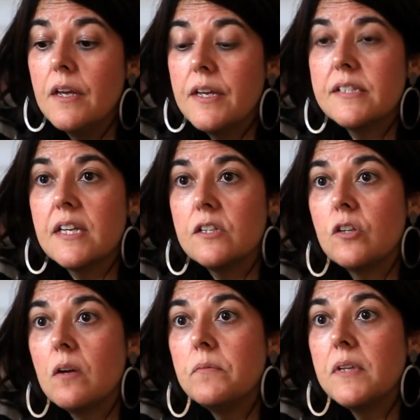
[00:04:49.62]
is that
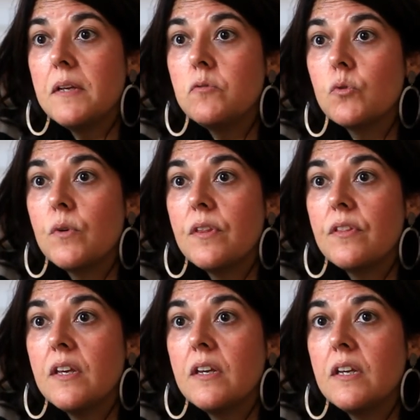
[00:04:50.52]
sometimes we
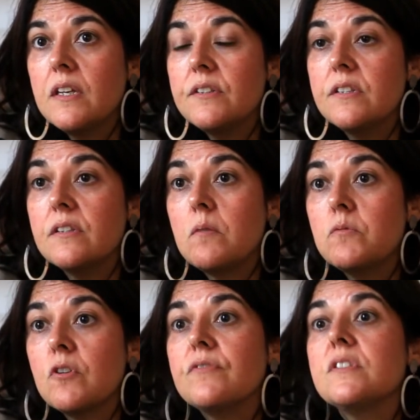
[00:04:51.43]
think it in
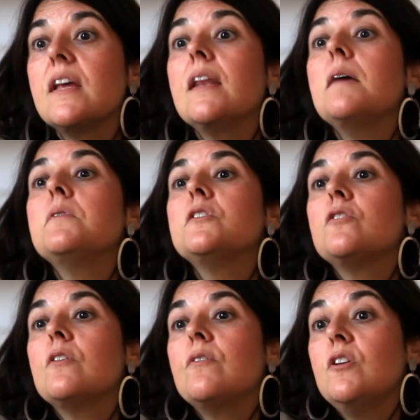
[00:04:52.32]
terms of
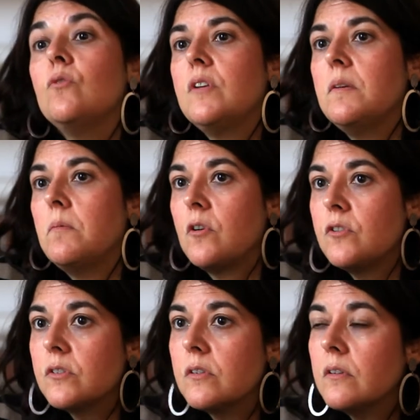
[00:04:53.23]
celebratory,
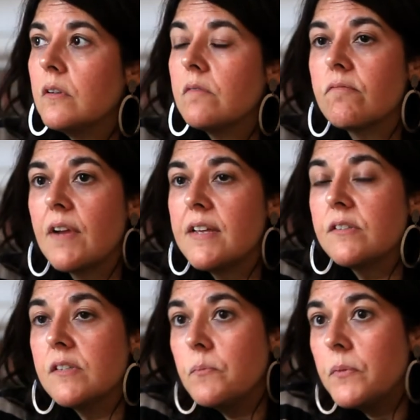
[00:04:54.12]
universal
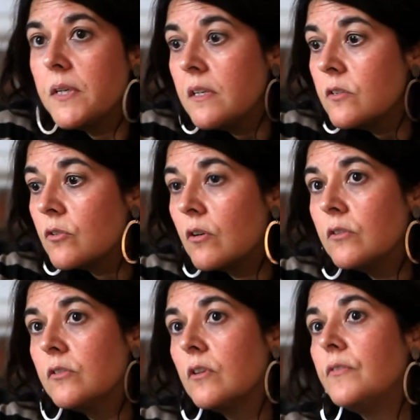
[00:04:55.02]
recipe
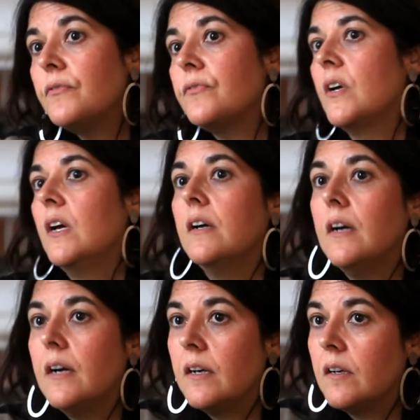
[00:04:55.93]
sort of
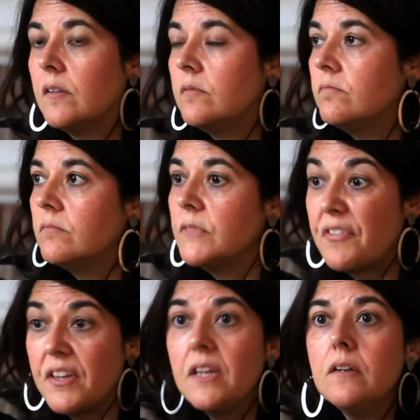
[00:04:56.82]
a
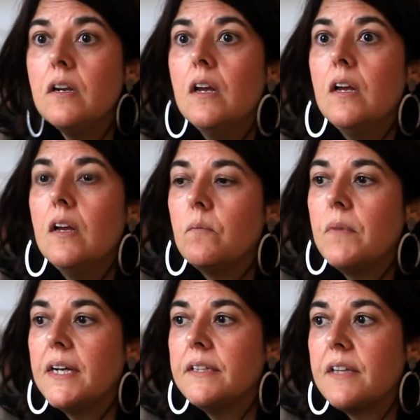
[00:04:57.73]
thing,
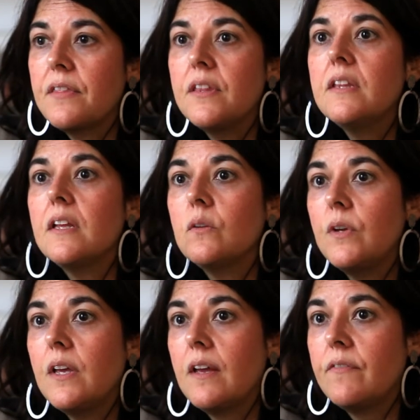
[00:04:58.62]
But I think that
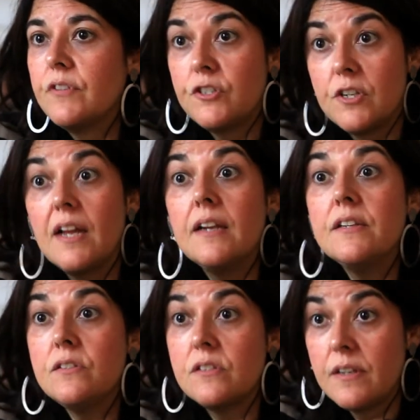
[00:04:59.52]
we have a
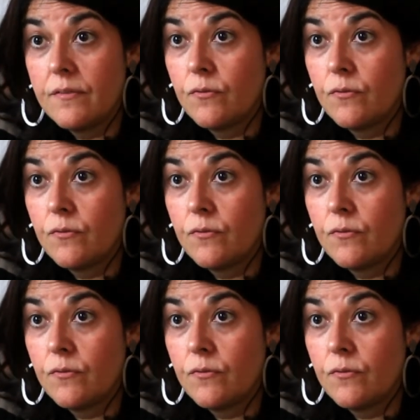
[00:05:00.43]
challenge if